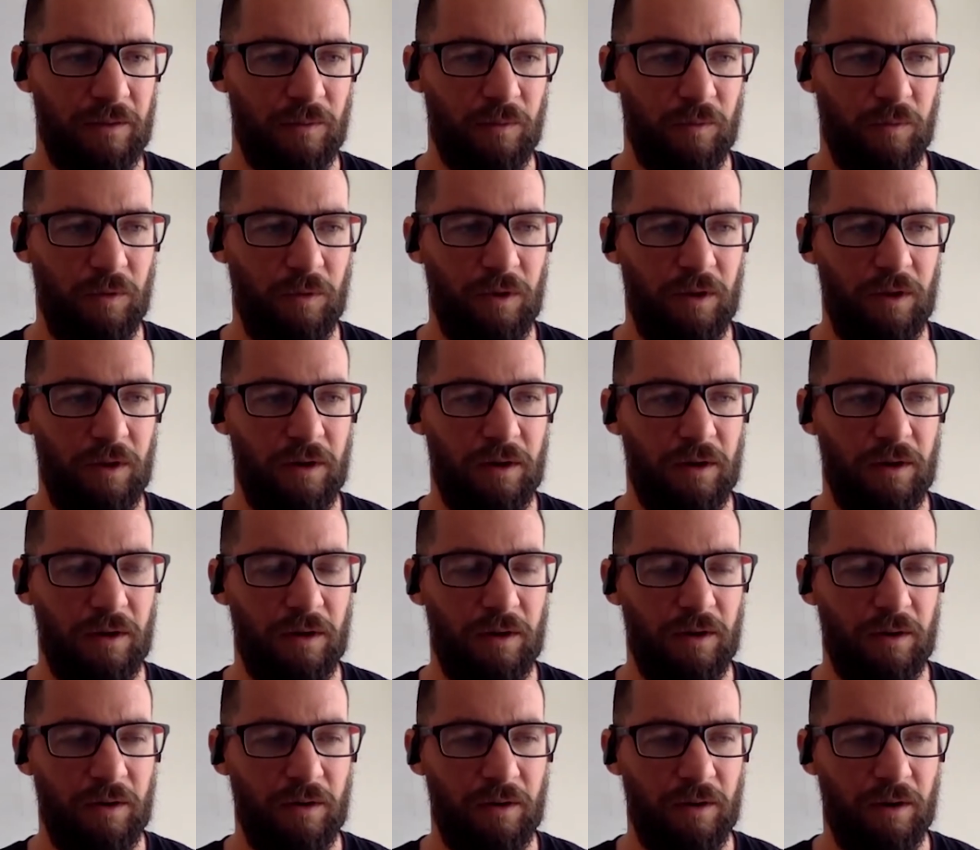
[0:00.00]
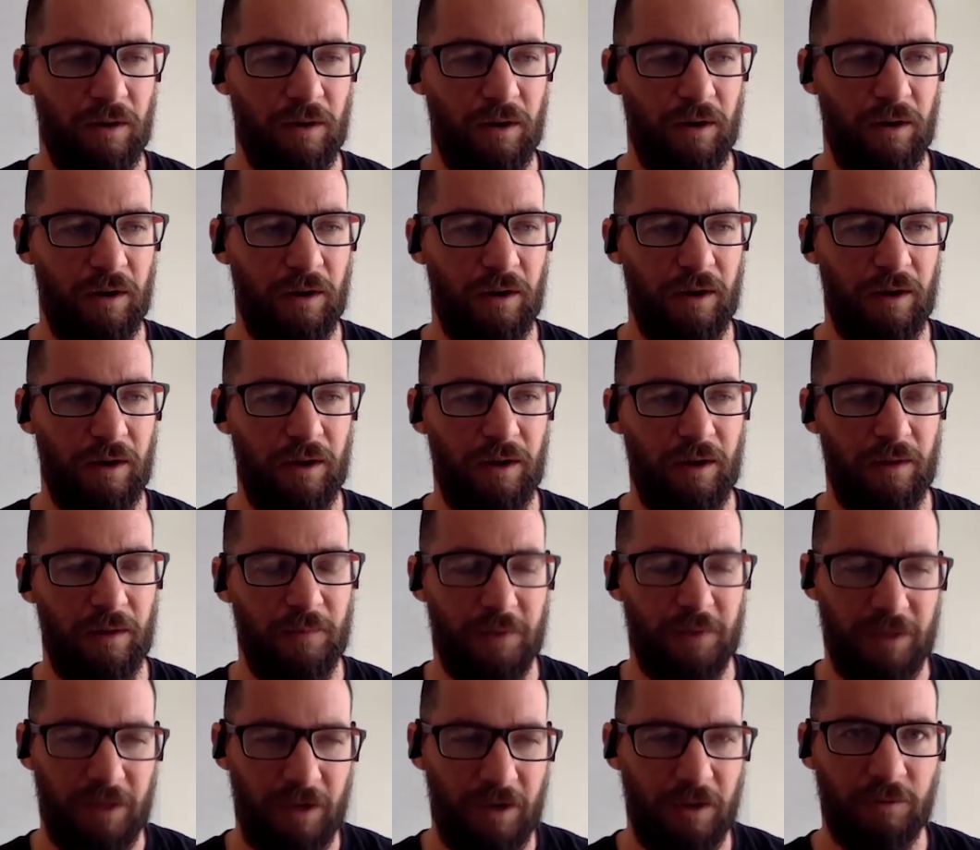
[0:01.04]
what
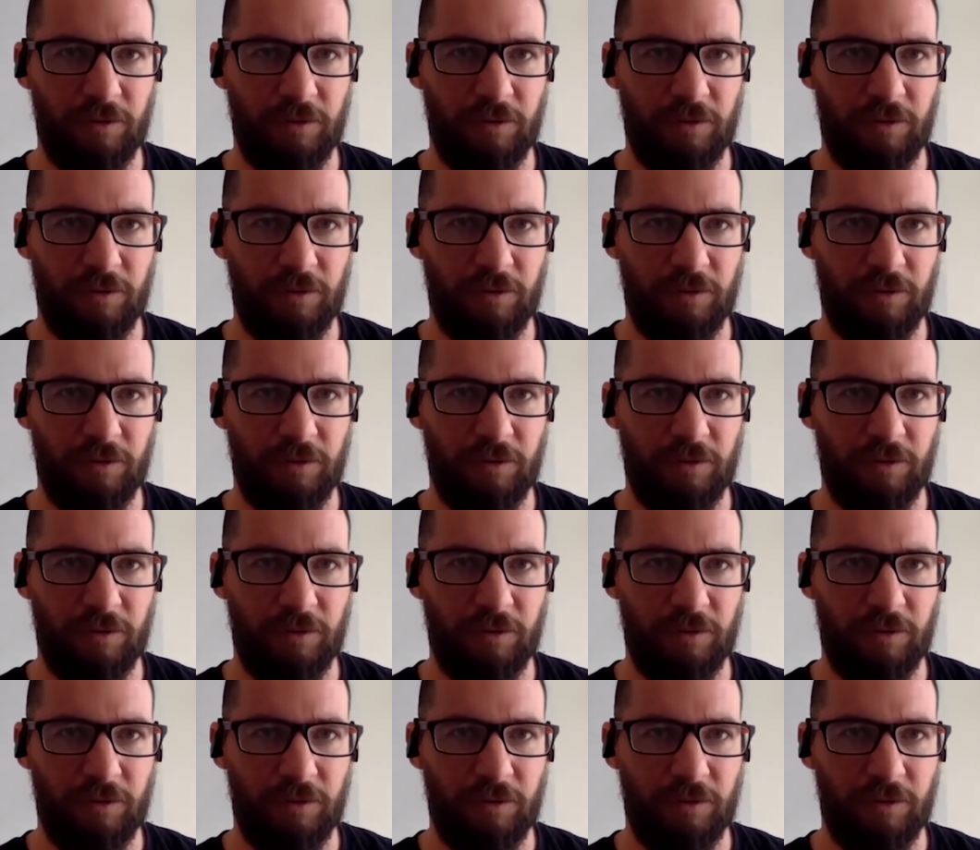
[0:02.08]
but then